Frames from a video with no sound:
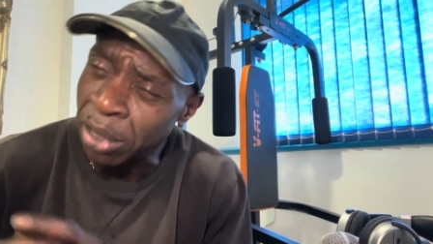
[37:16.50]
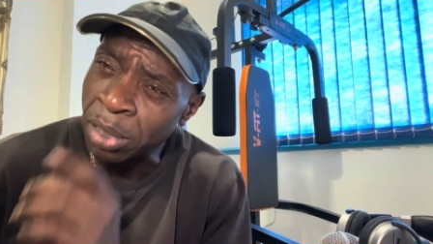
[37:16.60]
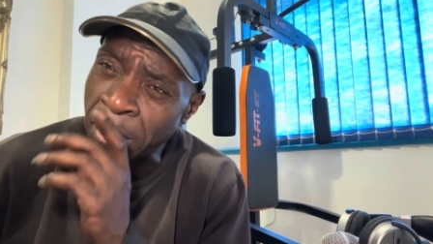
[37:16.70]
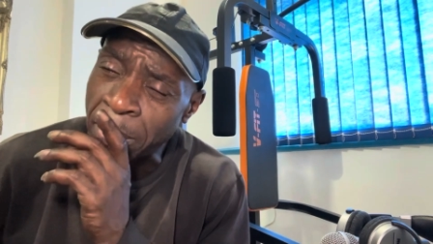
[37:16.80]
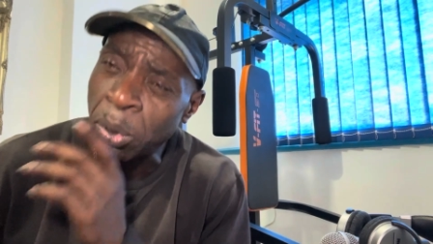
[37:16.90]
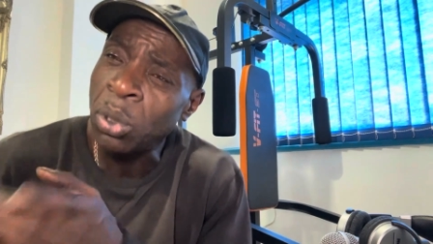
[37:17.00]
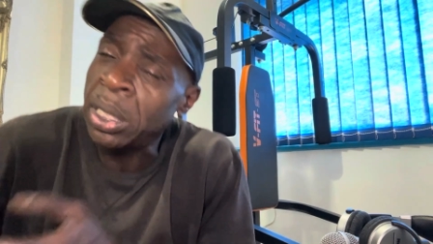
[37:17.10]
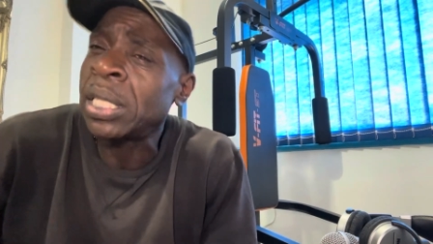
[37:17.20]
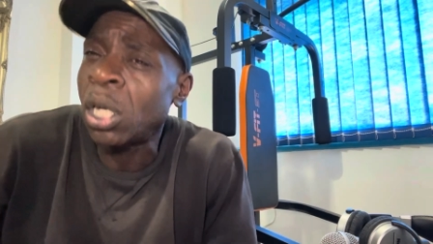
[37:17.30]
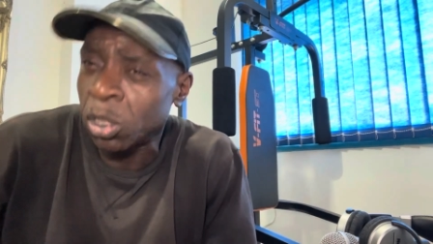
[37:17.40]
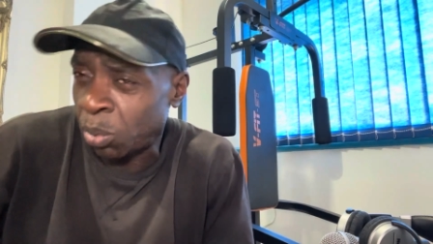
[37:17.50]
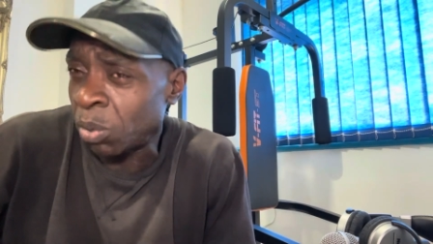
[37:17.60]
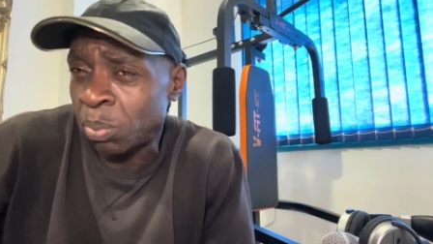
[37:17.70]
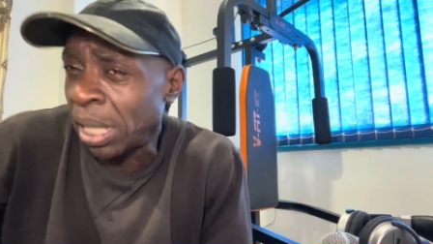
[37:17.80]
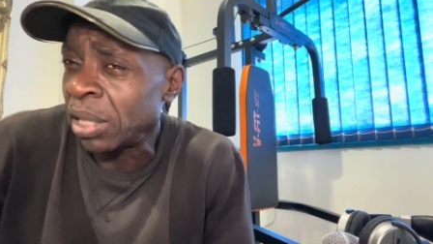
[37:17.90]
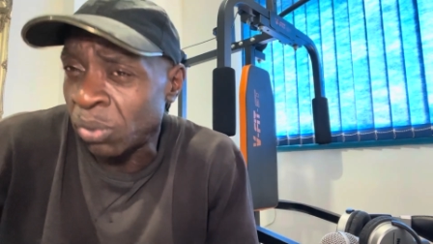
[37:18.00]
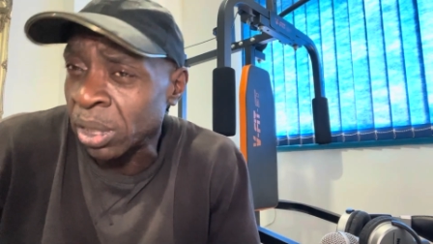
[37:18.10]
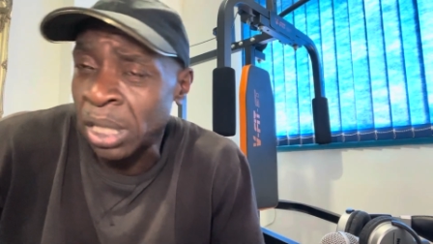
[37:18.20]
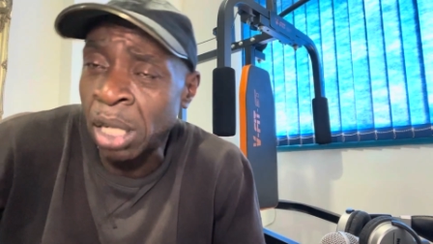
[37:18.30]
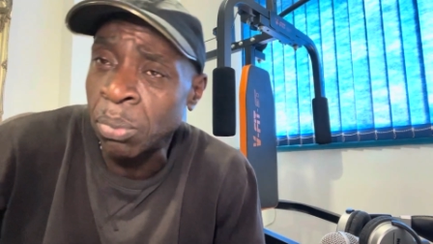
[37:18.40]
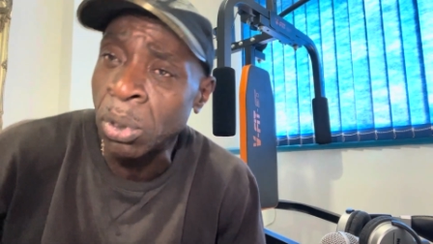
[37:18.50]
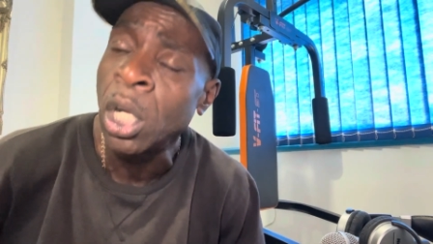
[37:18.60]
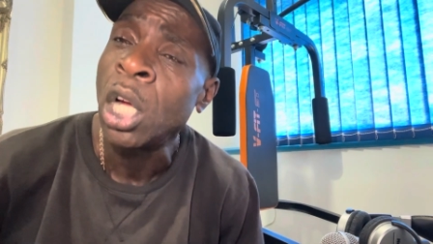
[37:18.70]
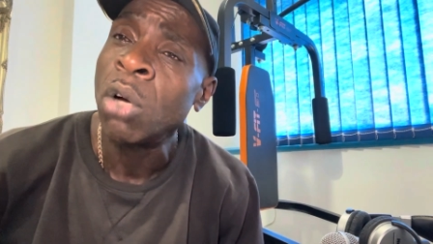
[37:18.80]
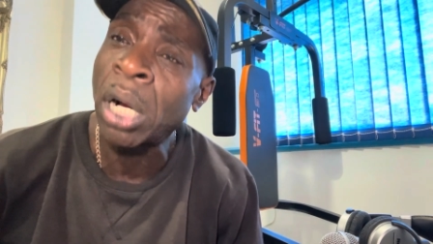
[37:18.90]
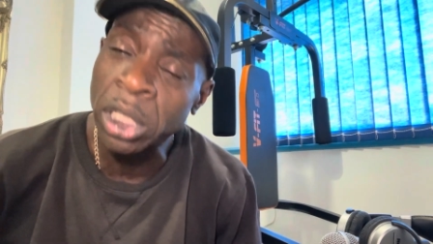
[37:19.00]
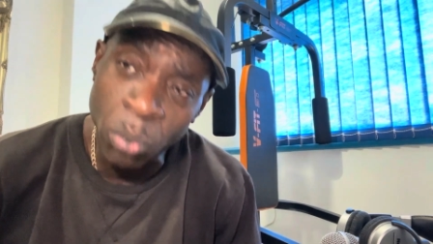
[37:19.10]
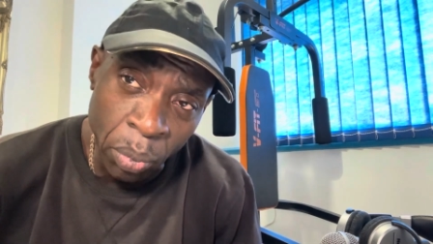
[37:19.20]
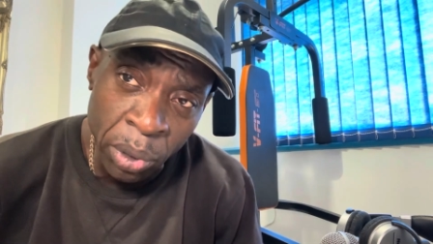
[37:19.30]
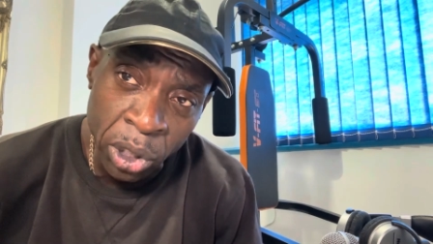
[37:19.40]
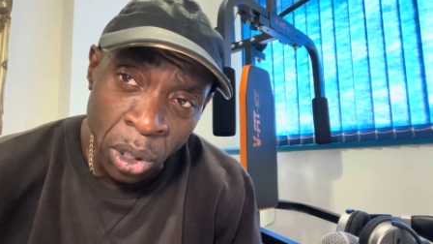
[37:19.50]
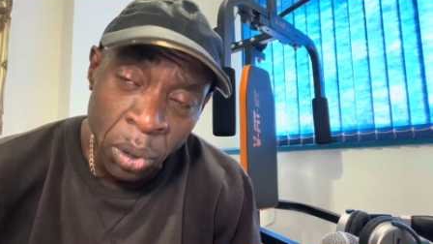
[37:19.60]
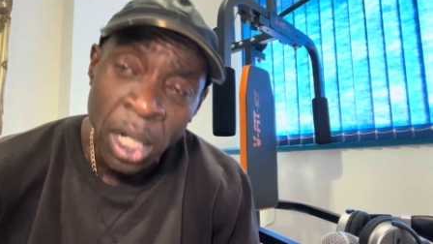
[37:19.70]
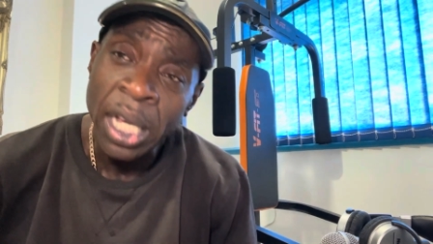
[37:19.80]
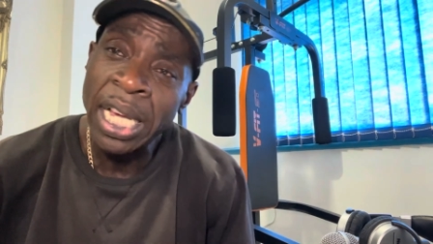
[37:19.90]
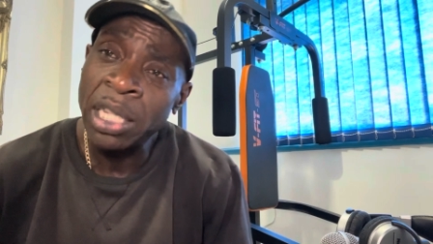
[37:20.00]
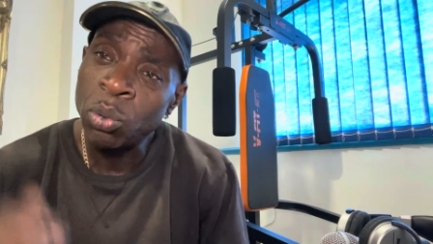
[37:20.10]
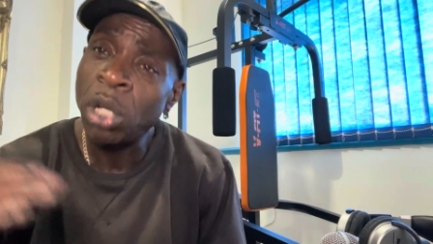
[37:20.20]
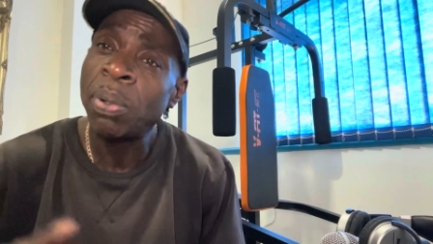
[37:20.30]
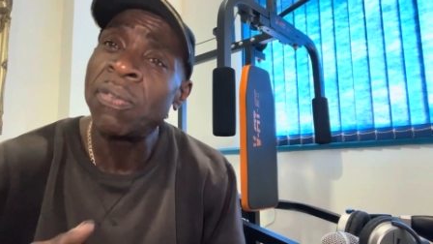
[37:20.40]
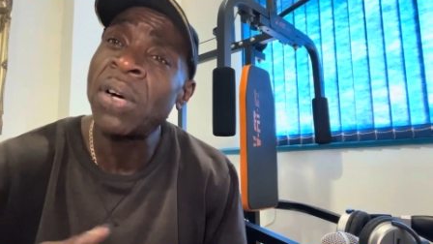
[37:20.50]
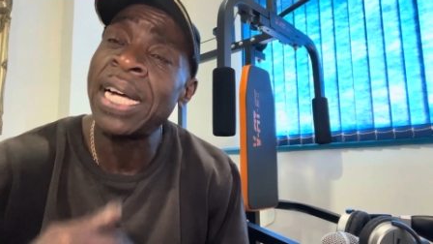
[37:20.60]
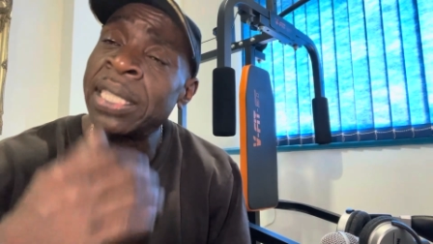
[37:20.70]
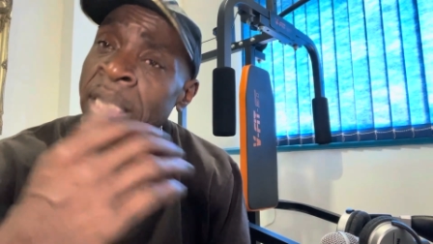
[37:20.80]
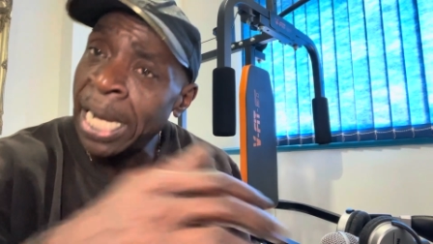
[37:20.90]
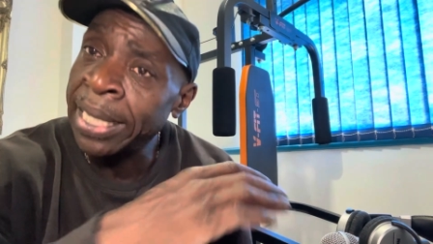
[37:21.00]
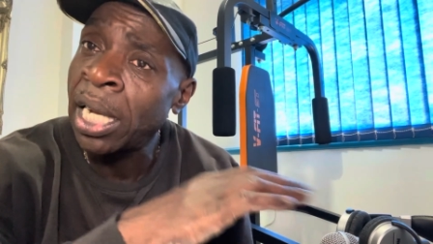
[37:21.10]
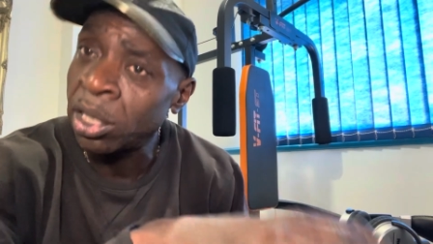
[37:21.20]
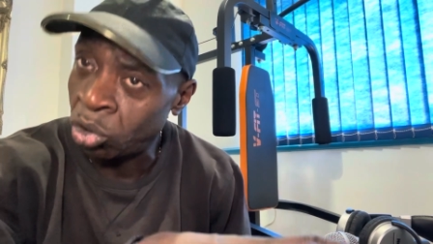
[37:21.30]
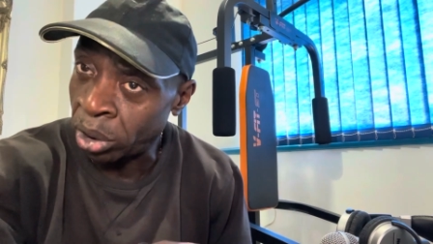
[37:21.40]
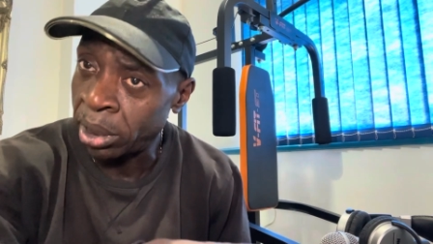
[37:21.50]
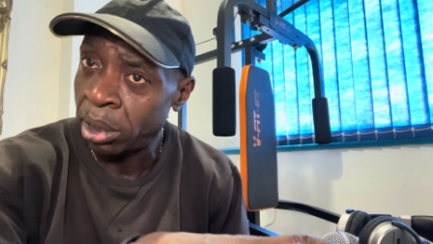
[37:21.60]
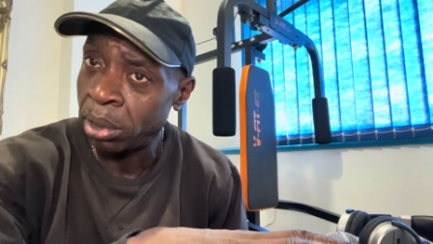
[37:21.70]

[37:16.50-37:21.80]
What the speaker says: people who need a hospital place, for example. Right, so what we'll do is we'll provide 900.